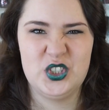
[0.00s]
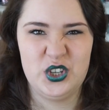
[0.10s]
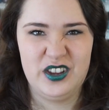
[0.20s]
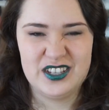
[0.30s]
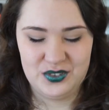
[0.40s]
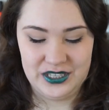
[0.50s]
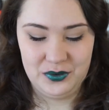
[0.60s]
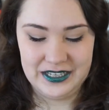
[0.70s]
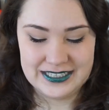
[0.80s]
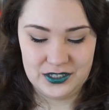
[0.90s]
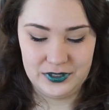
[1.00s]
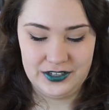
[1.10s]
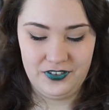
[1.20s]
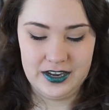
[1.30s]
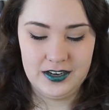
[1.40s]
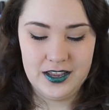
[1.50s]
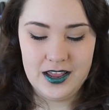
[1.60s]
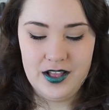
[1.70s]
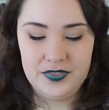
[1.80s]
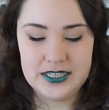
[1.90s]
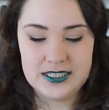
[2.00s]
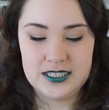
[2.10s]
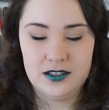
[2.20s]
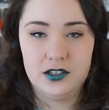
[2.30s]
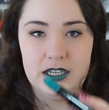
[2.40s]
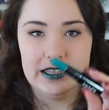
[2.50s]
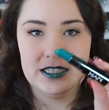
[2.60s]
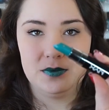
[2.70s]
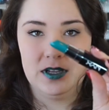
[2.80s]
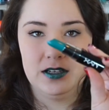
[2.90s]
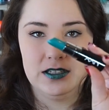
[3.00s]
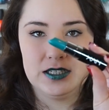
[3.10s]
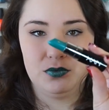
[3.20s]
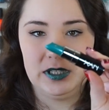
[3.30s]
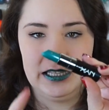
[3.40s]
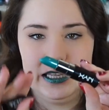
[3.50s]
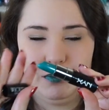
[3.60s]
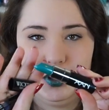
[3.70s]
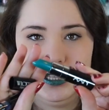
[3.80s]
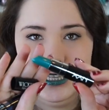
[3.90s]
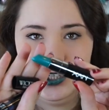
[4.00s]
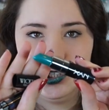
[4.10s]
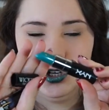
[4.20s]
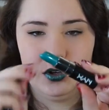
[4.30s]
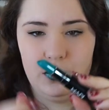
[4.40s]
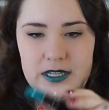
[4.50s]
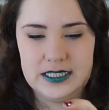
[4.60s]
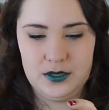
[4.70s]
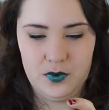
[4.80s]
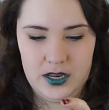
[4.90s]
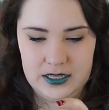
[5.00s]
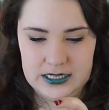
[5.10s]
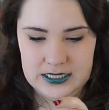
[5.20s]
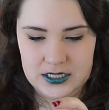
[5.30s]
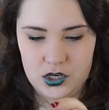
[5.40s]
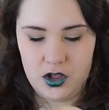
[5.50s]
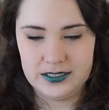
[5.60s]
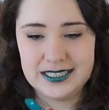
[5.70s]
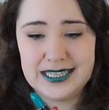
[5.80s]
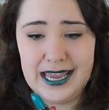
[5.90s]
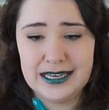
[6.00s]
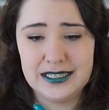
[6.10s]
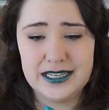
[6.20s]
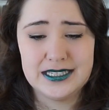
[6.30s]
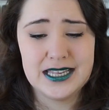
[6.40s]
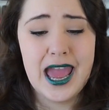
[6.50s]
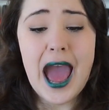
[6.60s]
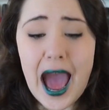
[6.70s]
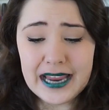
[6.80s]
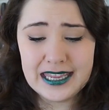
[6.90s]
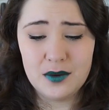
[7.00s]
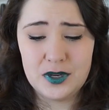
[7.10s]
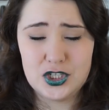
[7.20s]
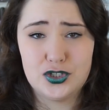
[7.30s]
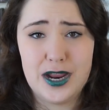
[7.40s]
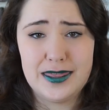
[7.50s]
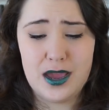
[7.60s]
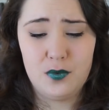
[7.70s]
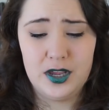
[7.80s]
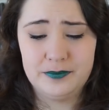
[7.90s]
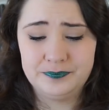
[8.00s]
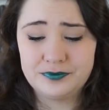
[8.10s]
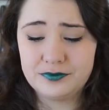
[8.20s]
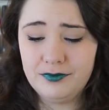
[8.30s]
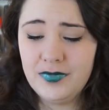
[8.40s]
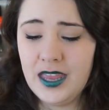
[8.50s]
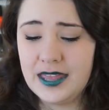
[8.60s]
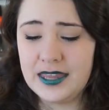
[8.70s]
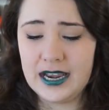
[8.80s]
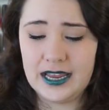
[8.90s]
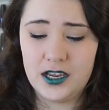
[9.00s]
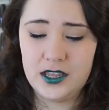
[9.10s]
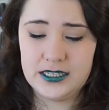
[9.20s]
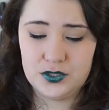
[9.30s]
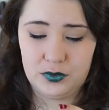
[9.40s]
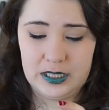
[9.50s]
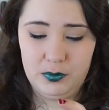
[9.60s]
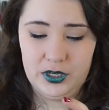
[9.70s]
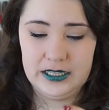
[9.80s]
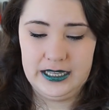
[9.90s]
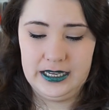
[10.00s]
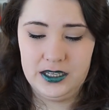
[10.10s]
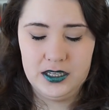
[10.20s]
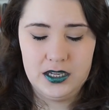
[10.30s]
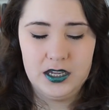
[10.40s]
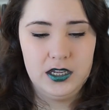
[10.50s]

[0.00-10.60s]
want to show you guys really quick because they're really fun. This, look at this one, this really like pretty like turquoisey one, and this is called Scandalous. I can't wait to try that one. And then I got this really pretty like